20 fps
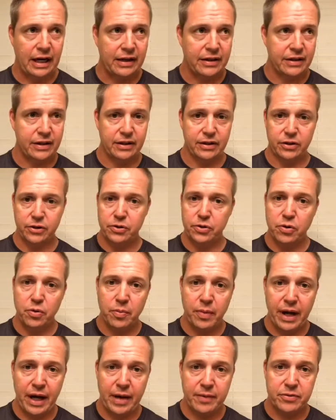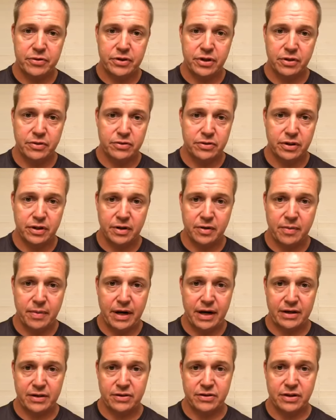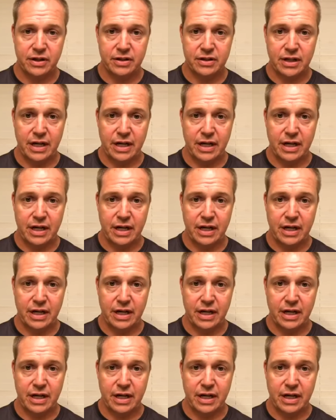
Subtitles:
think Google Maps shows it at about a 6